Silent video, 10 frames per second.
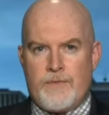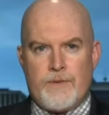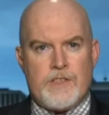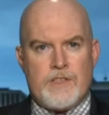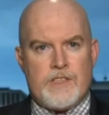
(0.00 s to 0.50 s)

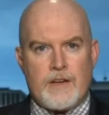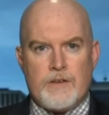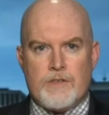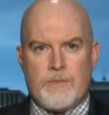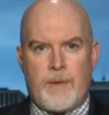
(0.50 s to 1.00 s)
different
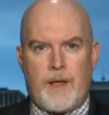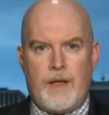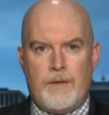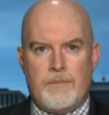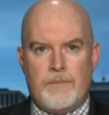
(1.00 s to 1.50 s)
sectors have
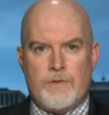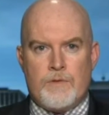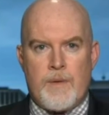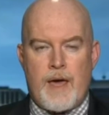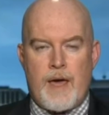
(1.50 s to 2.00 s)
behaved
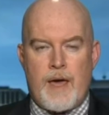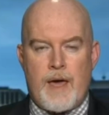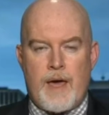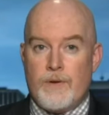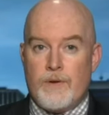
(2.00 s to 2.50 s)
dramatically
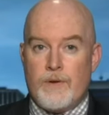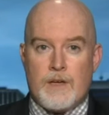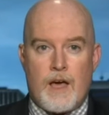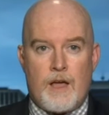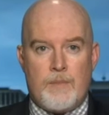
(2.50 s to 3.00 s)
different in the
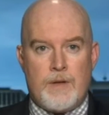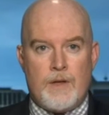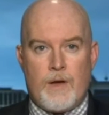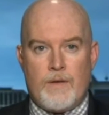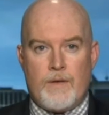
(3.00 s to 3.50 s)
economy.
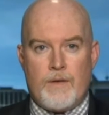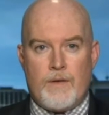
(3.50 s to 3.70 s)
You have the